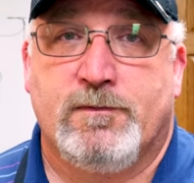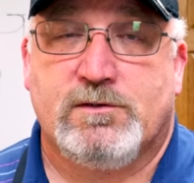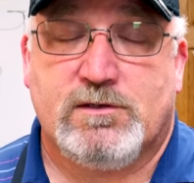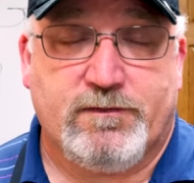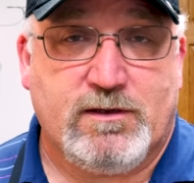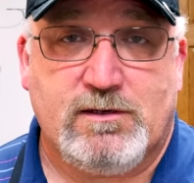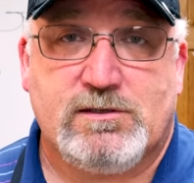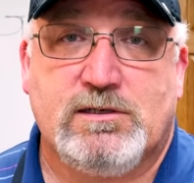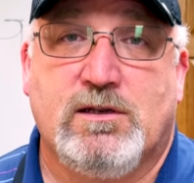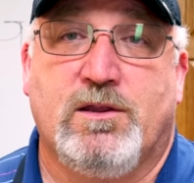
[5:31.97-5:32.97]
stuff that you
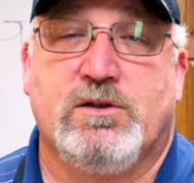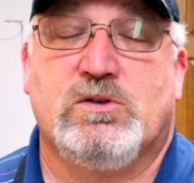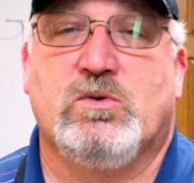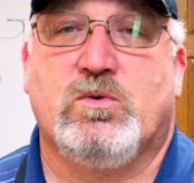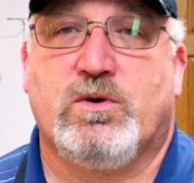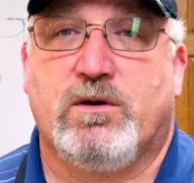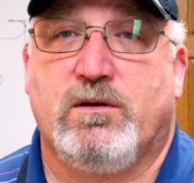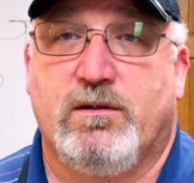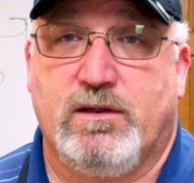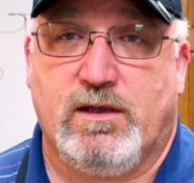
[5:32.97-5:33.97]
see on the
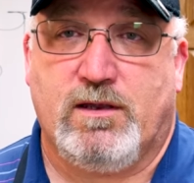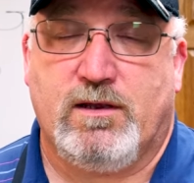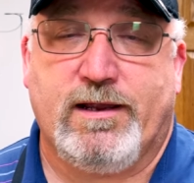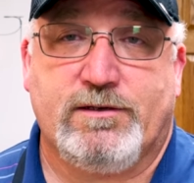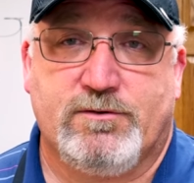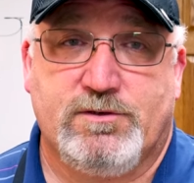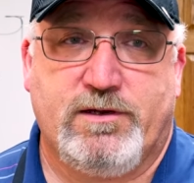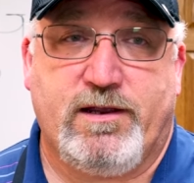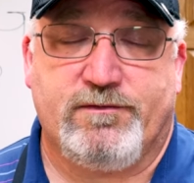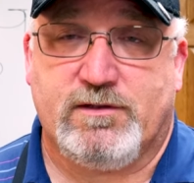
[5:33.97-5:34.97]
tour, nicer
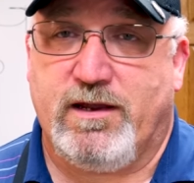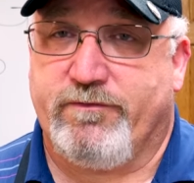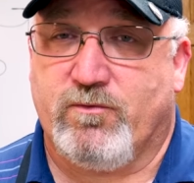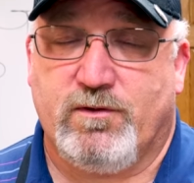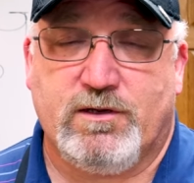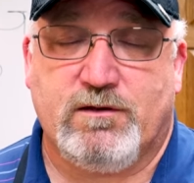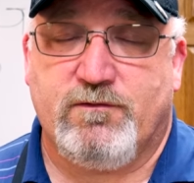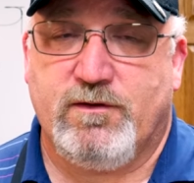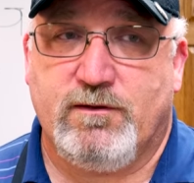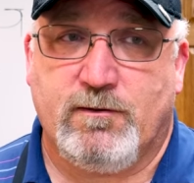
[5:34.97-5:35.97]
shafts. They have a really good
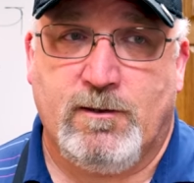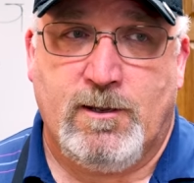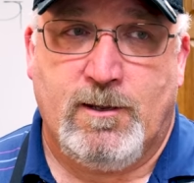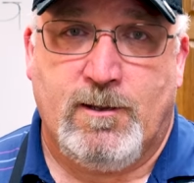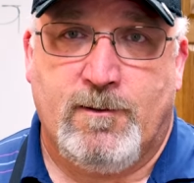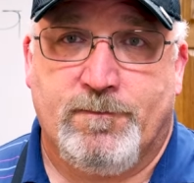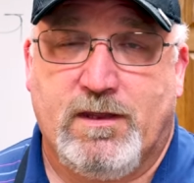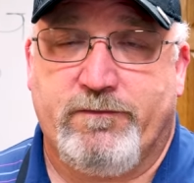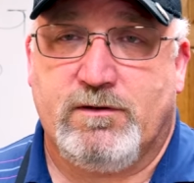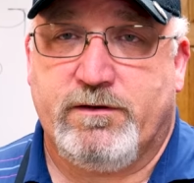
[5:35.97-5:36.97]
feel.
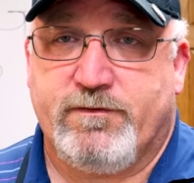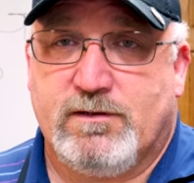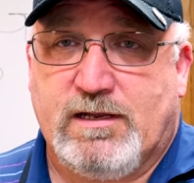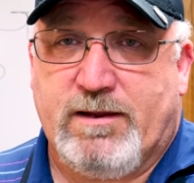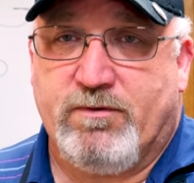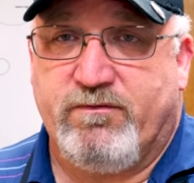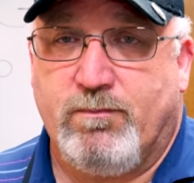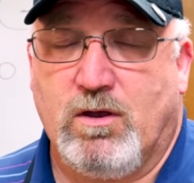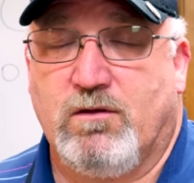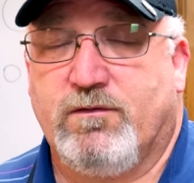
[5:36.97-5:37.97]
They have a different type of
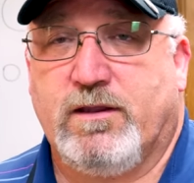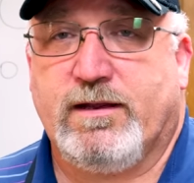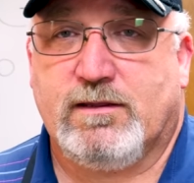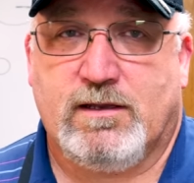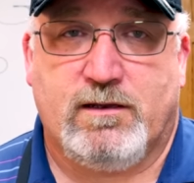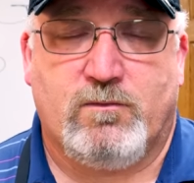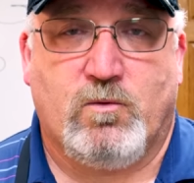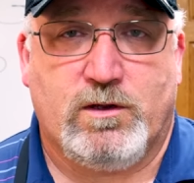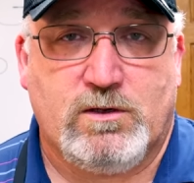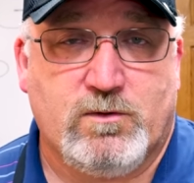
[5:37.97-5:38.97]
ball flight than
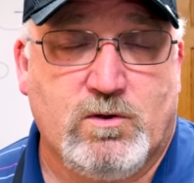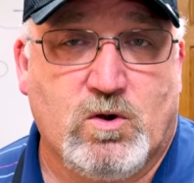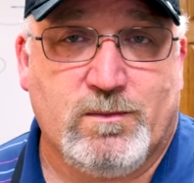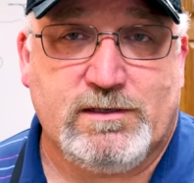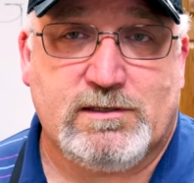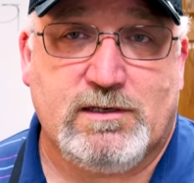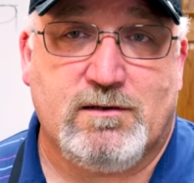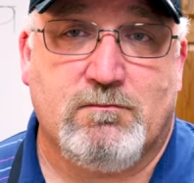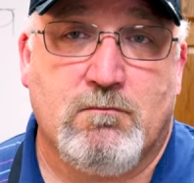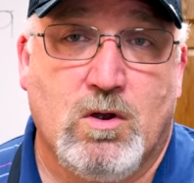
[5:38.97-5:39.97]
what you would normally see
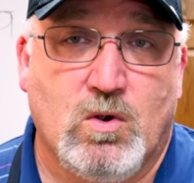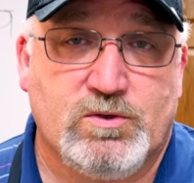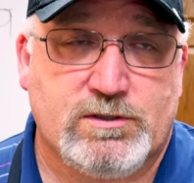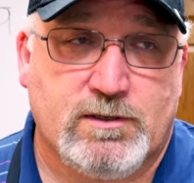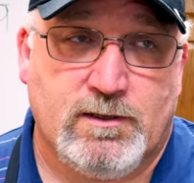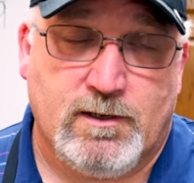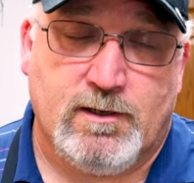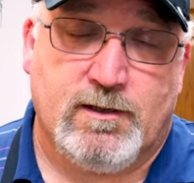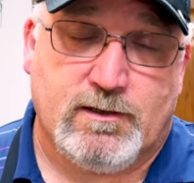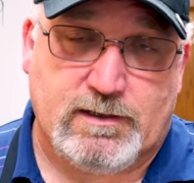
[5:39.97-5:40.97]
in most
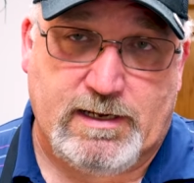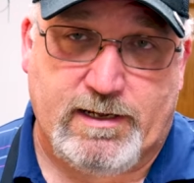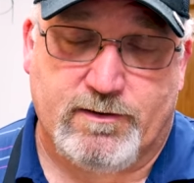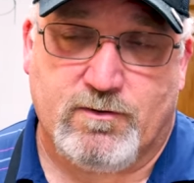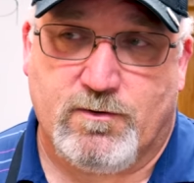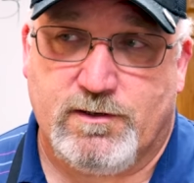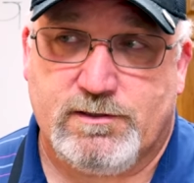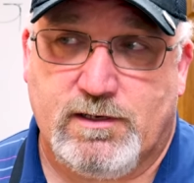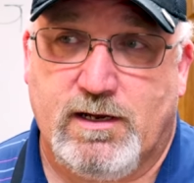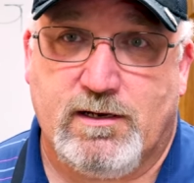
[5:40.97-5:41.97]
categories,
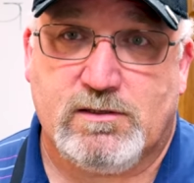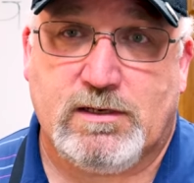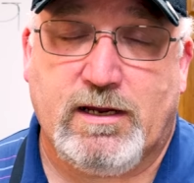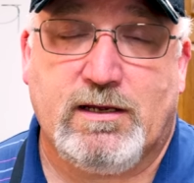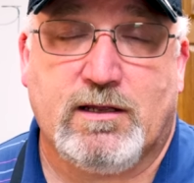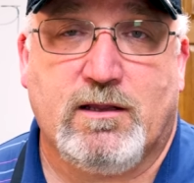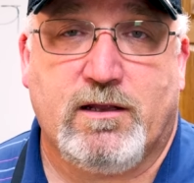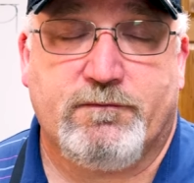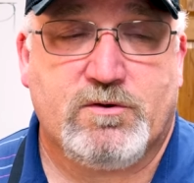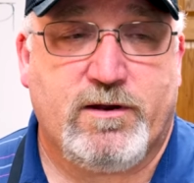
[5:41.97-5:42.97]
and it's gaining a
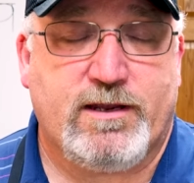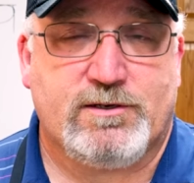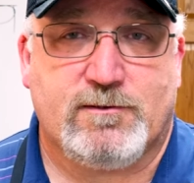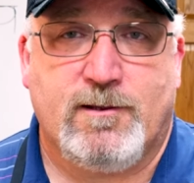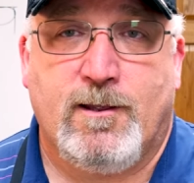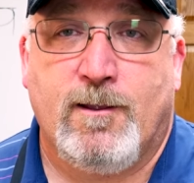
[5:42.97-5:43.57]
lot of traction.